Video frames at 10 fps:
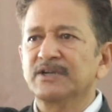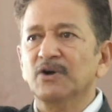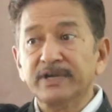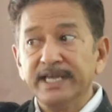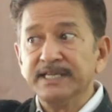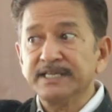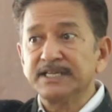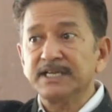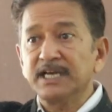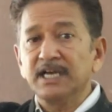Okay?
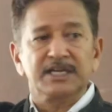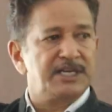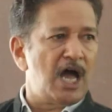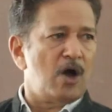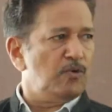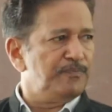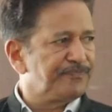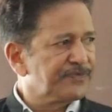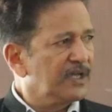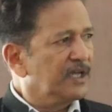Now,
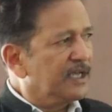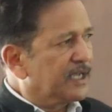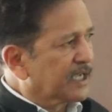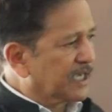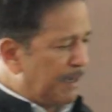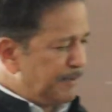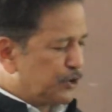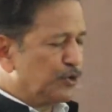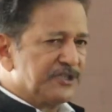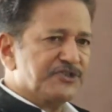
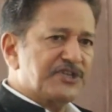coming to the